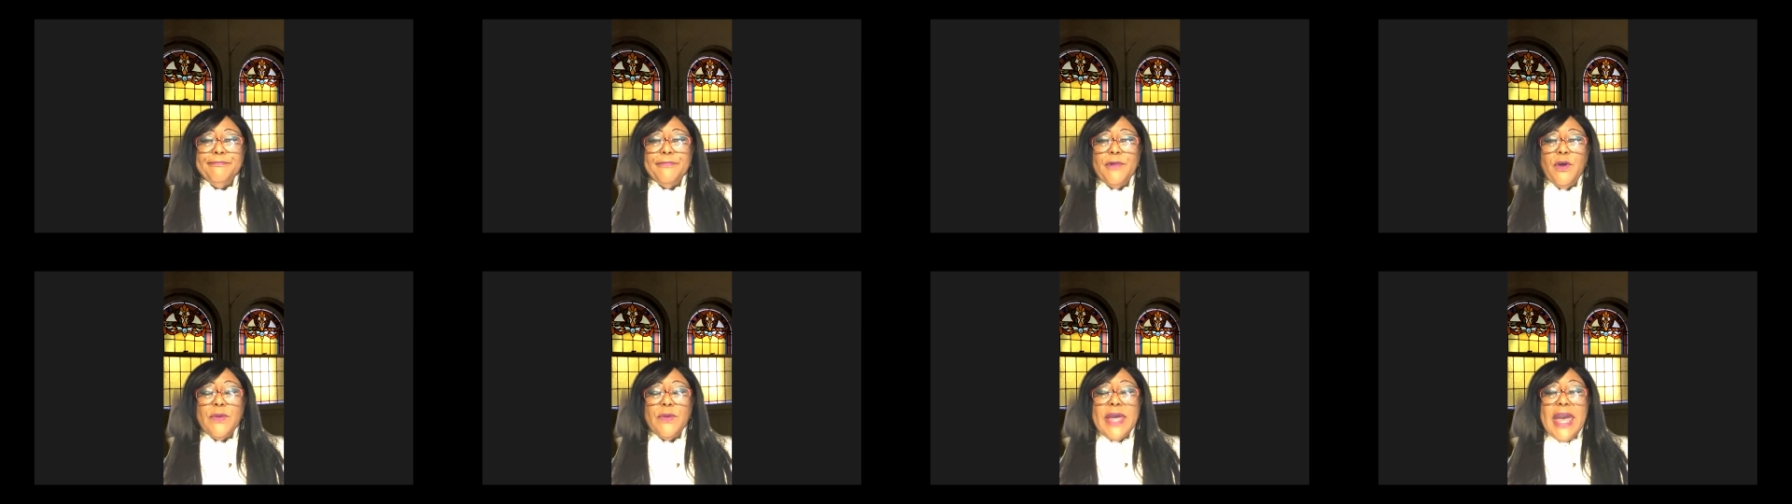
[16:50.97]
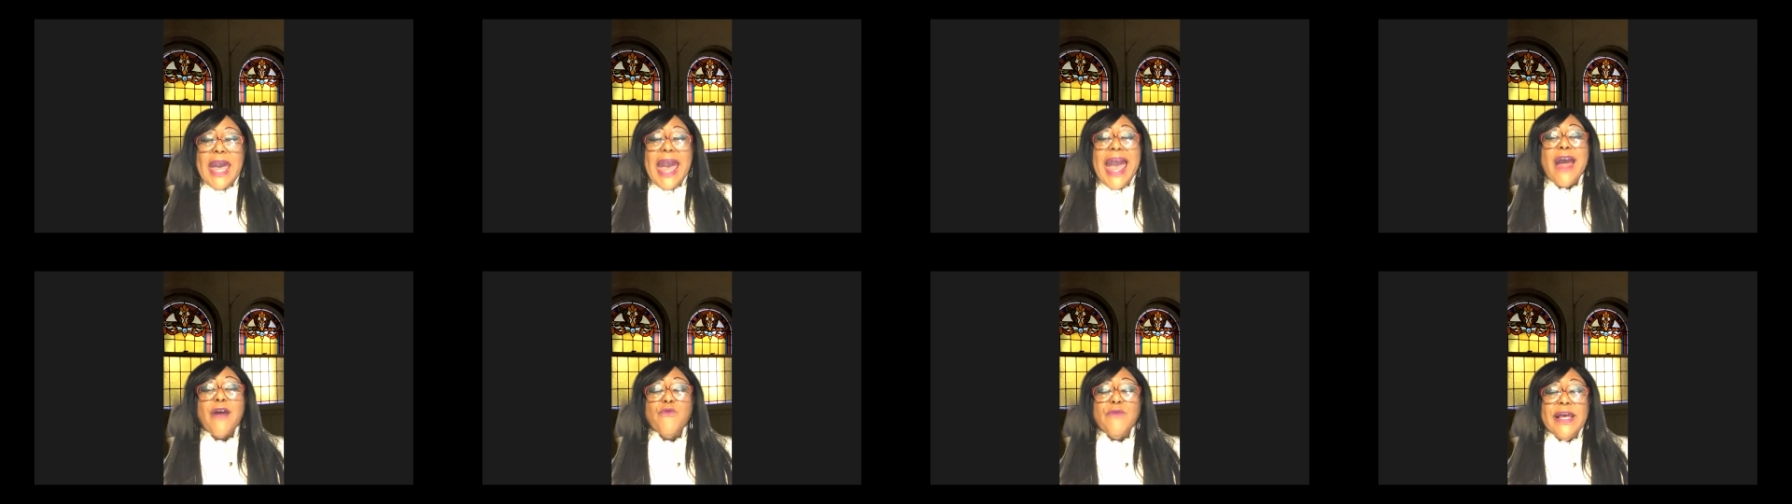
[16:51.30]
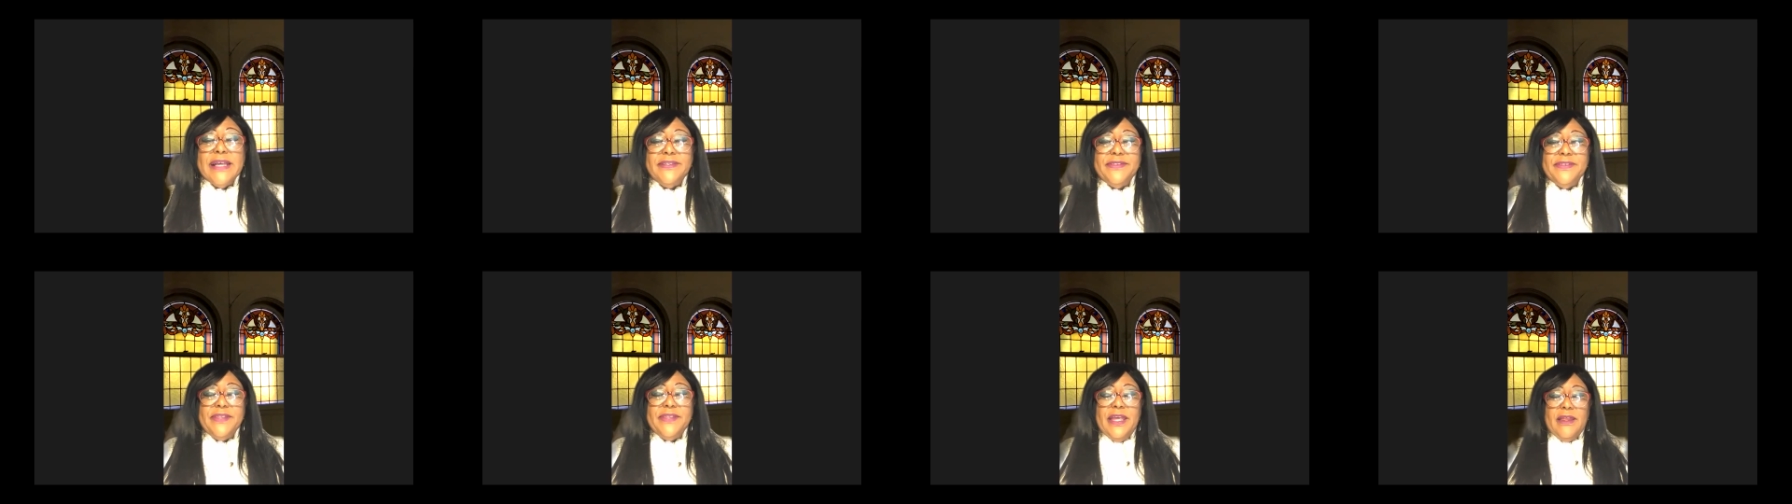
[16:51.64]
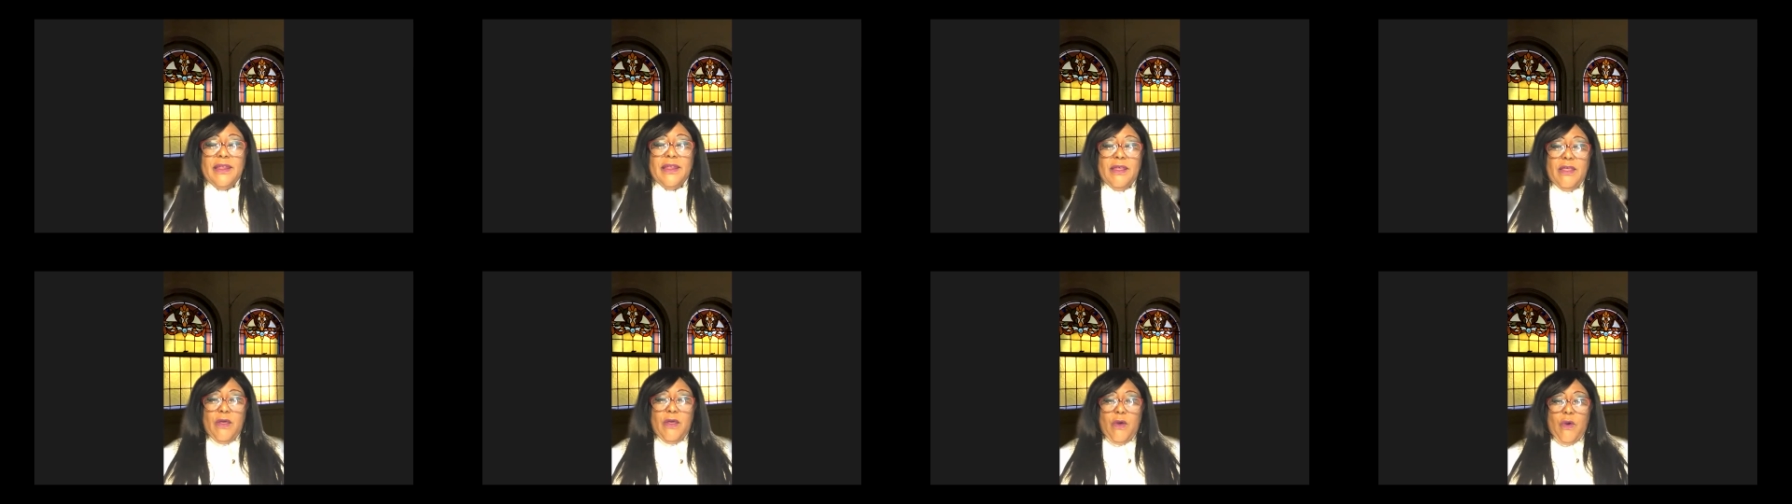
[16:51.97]
Okay, I rested
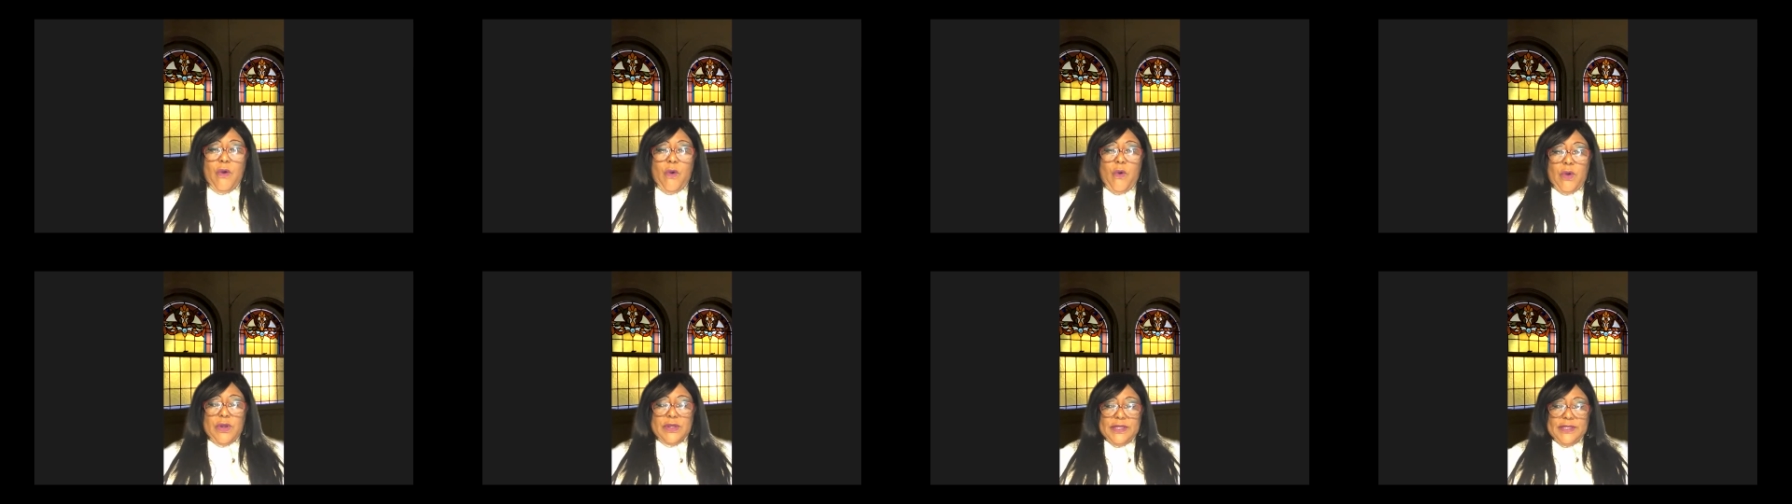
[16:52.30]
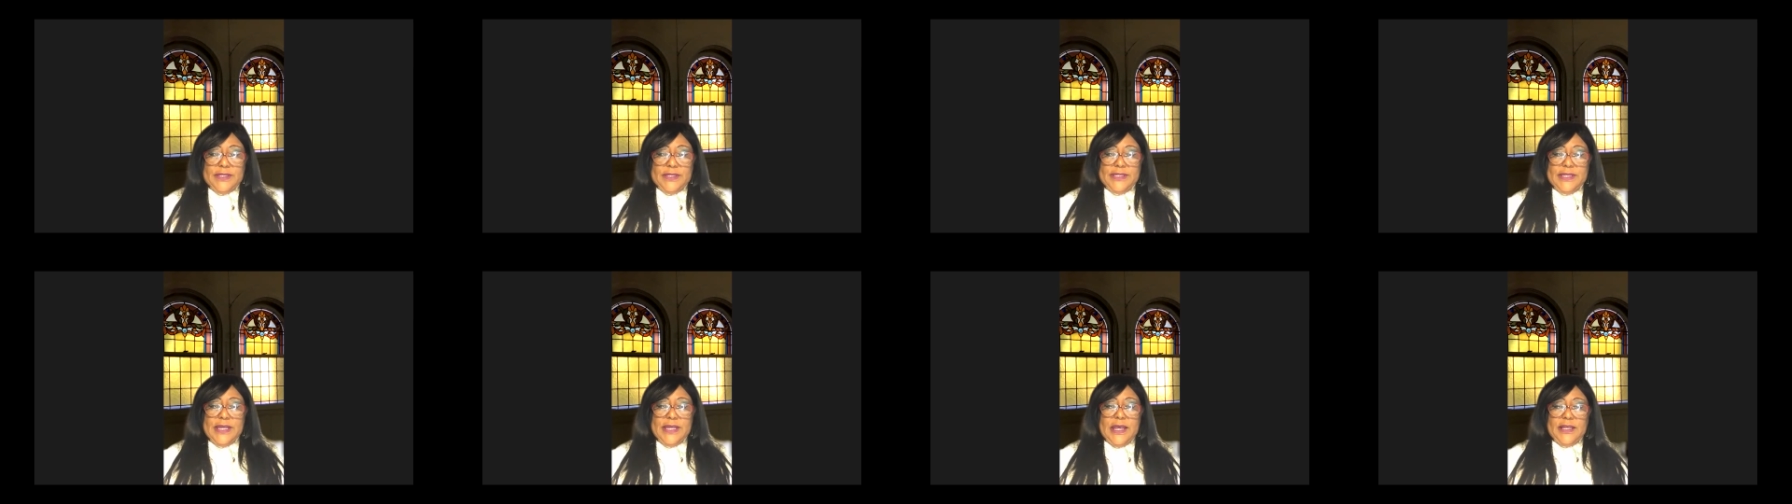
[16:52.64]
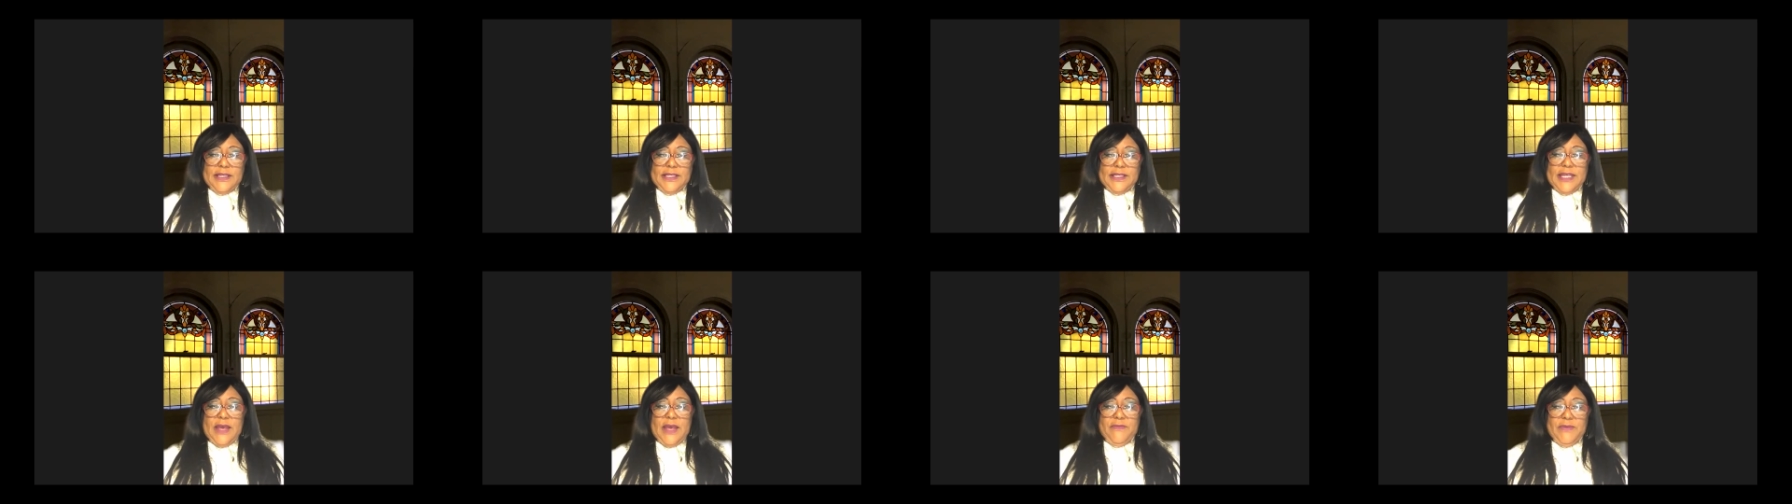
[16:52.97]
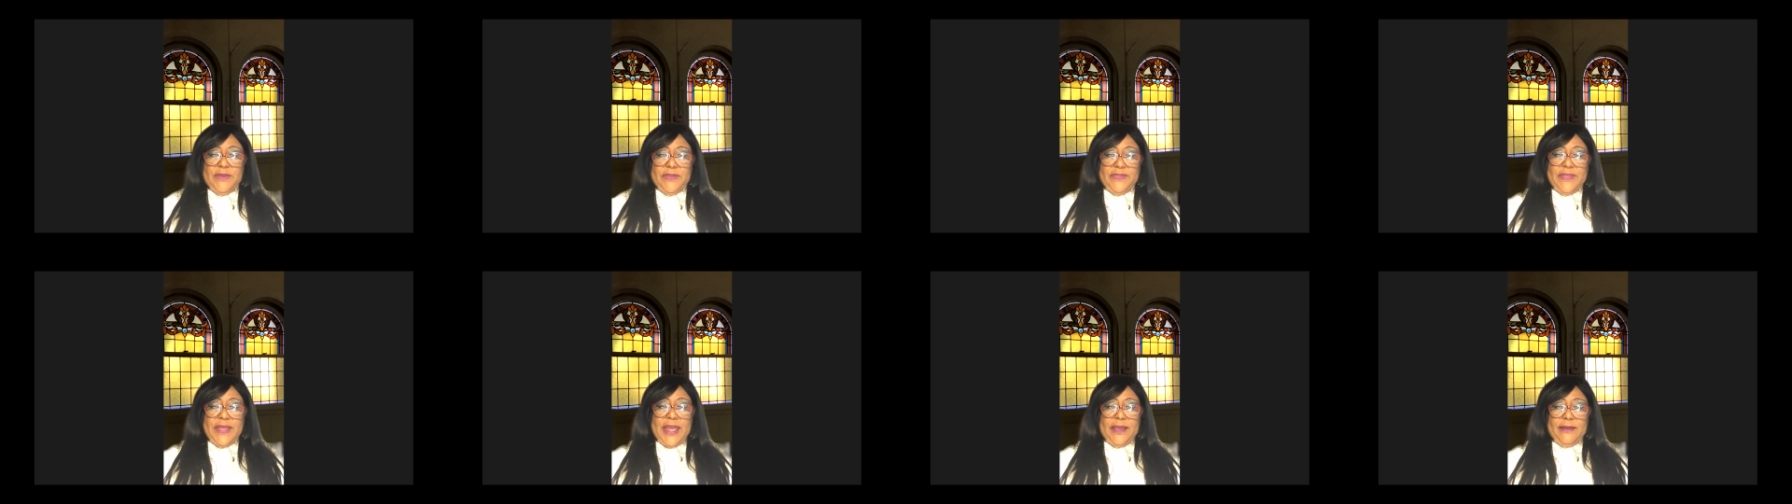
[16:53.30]
on the
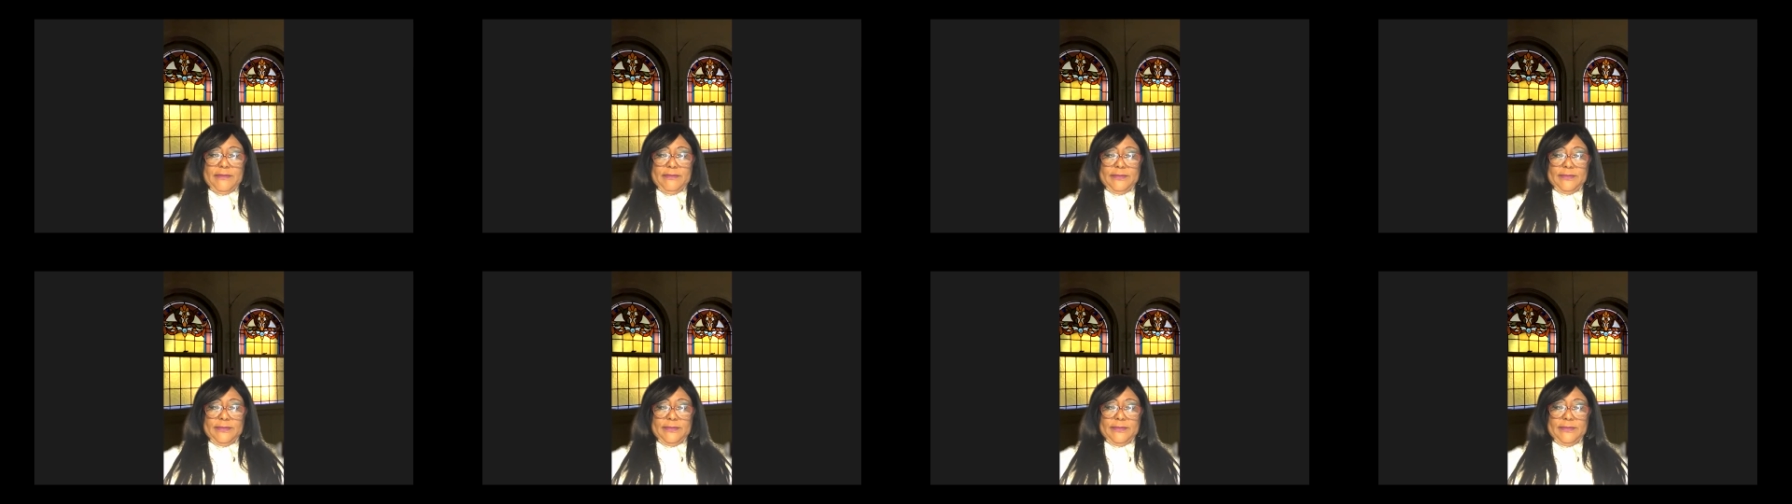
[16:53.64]
seventh day